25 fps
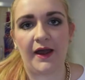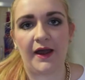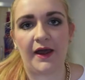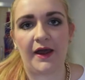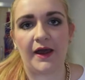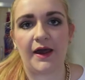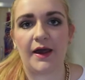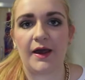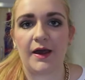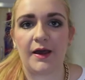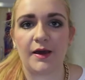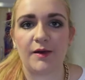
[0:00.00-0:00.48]

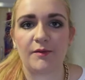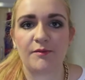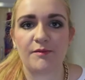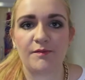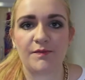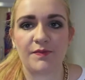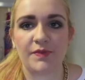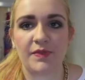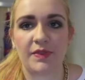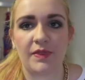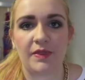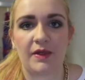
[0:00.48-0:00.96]

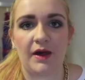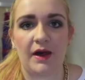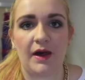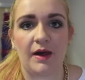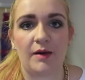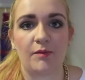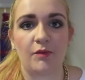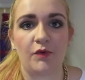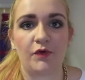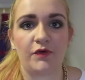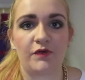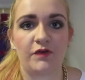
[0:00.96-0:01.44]
I'm
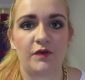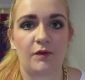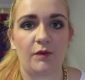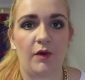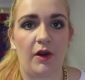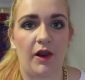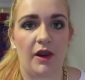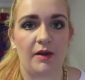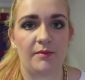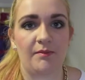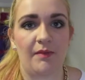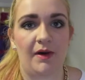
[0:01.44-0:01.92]
also
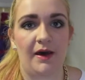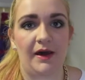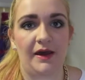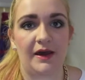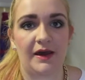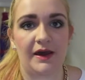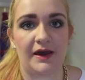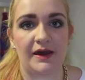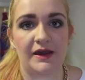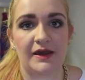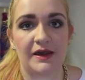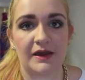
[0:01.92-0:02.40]
wearing
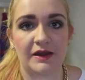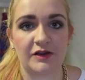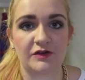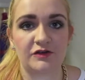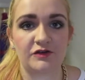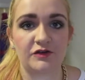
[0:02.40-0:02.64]
my